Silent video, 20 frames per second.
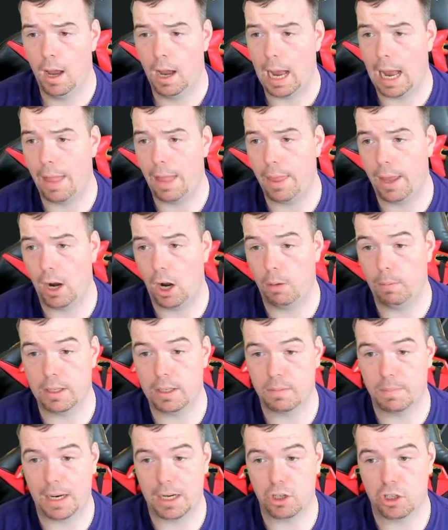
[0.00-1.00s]
And then I went
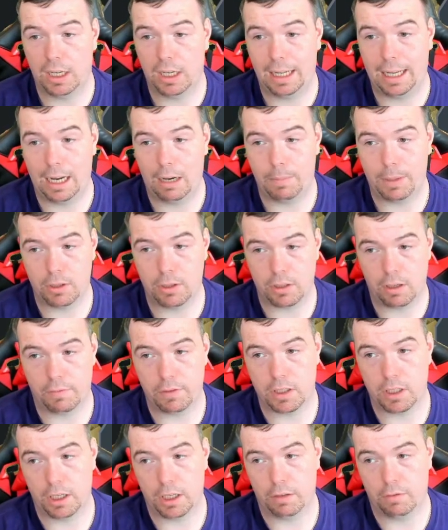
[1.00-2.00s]
Spanish Liga because
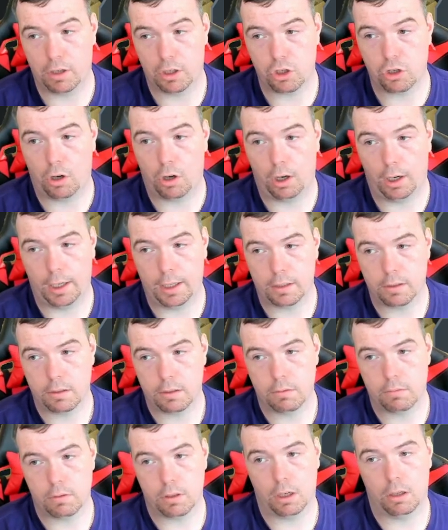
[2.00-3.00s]
obviously you've got strong links.
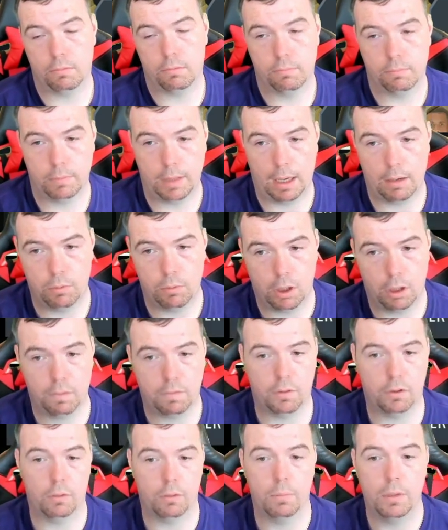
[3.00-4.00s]
So yeah, we'll go
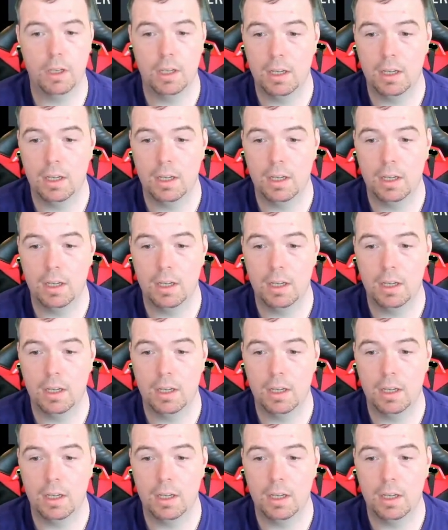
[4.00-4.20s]
through them.